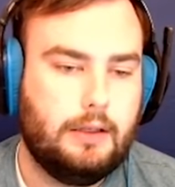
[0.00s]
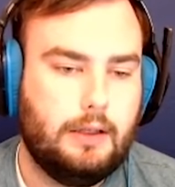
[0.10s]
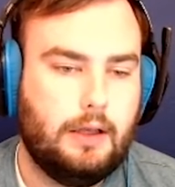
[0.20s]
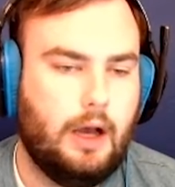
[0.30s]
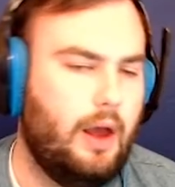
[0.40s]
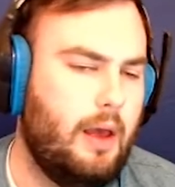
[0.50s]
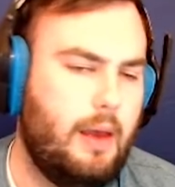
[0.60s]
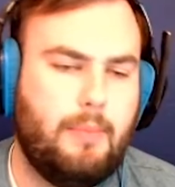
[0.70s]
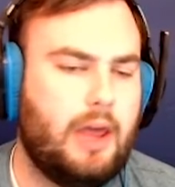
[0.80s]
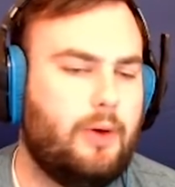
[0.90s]
Oh, and
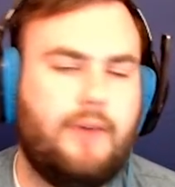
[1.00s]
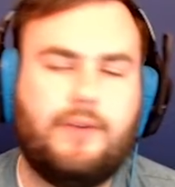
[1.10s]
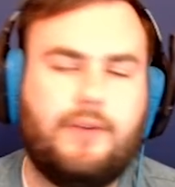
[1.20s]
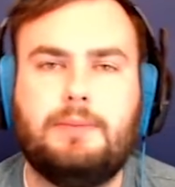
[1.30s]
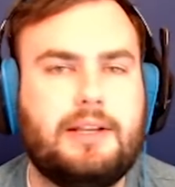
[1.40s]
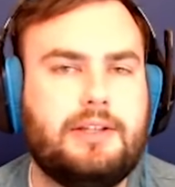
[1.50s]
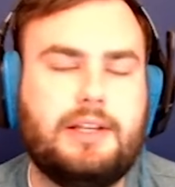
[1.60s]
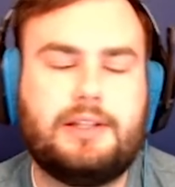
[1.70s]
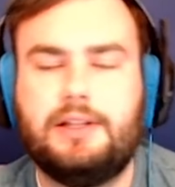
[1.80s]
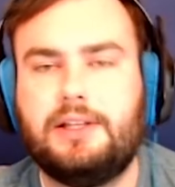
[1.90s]
by the way, I forgot to mention
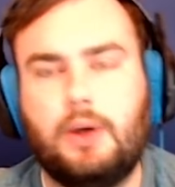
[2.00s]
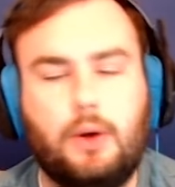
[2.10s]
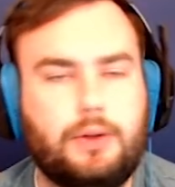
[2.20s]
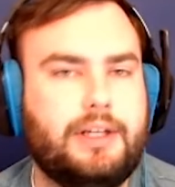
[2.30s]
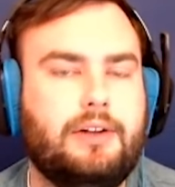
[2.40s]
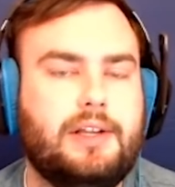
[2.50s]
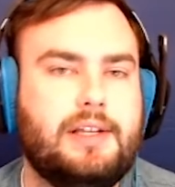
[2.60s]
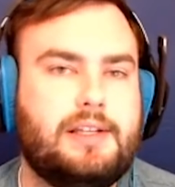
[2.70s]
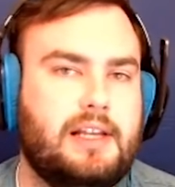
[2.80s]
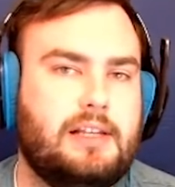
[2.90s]
this. This whole tier
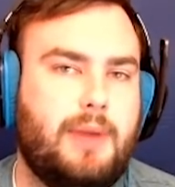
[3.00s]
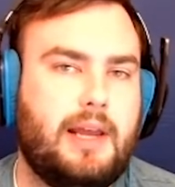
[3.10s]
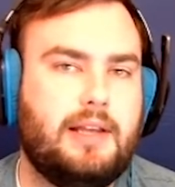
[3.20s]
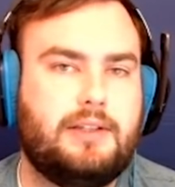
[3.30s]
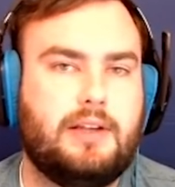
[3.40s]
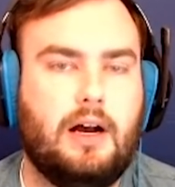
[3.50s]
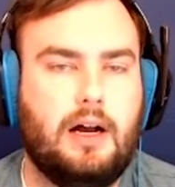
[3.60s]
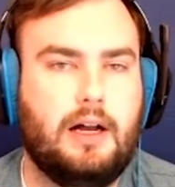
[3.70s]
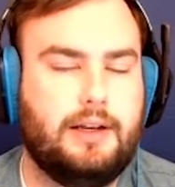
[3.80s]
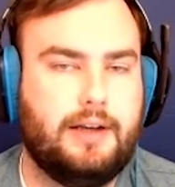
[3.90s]
list is based
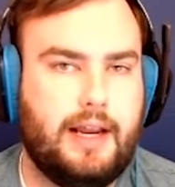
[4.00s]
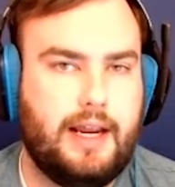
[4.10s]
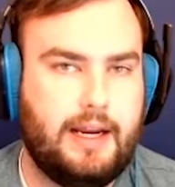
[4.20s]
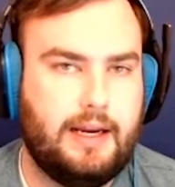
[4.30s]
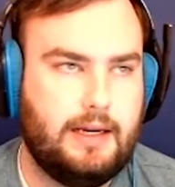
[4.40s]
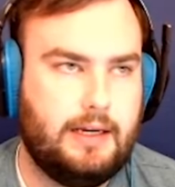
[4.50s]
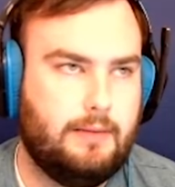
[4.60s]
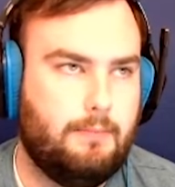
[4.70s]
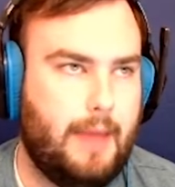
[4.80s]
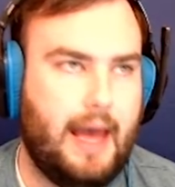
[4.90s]
on a
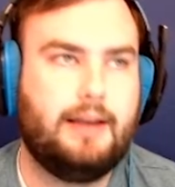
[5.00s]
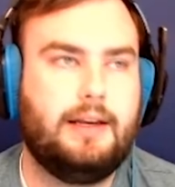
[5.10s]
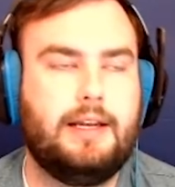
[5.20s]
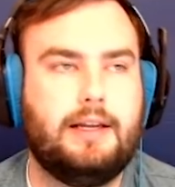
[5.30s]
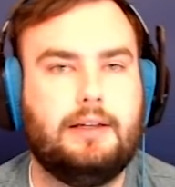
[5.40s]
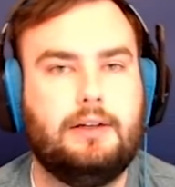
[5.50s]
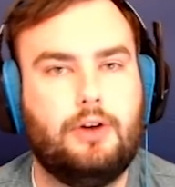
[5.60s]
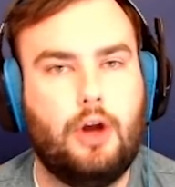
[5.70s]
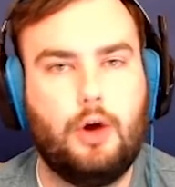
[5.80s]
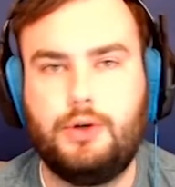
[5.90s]
maddening
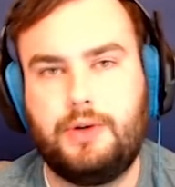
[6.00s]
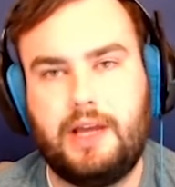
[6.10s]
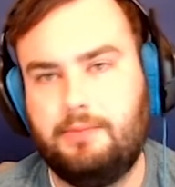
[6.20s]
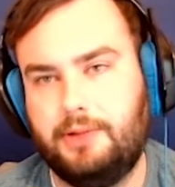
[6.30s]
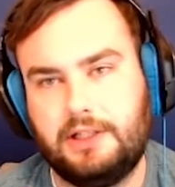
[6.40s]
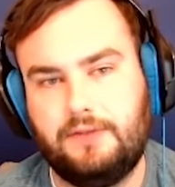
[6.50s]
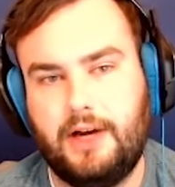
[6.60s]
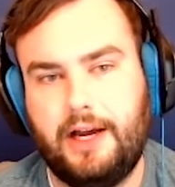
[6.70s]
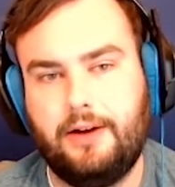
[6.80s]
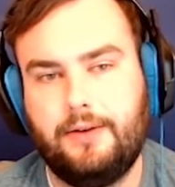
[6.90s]
no new game plus
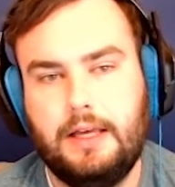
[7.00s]
file.